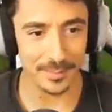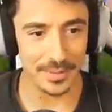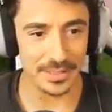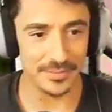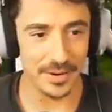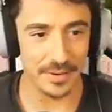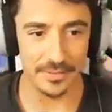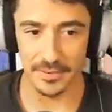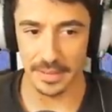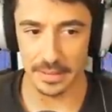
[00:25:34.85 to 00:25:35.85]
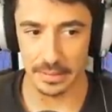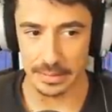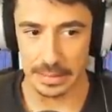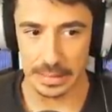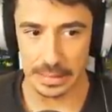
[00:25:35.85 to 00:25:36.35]
But it's very funny
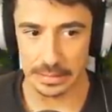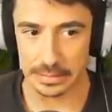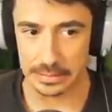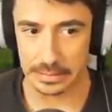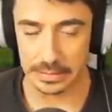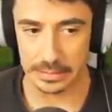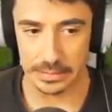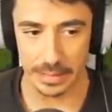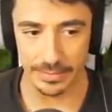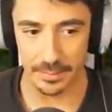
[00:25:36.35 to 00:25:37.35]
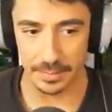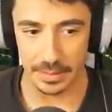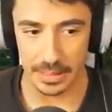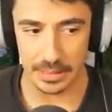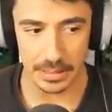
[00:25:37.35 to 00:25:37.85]
nonetheless. None the
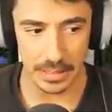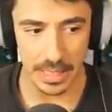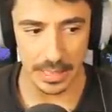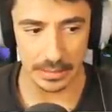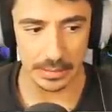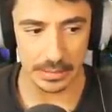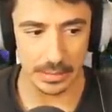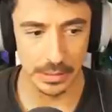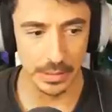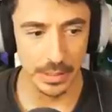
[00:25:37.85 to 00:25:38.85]
bloody less.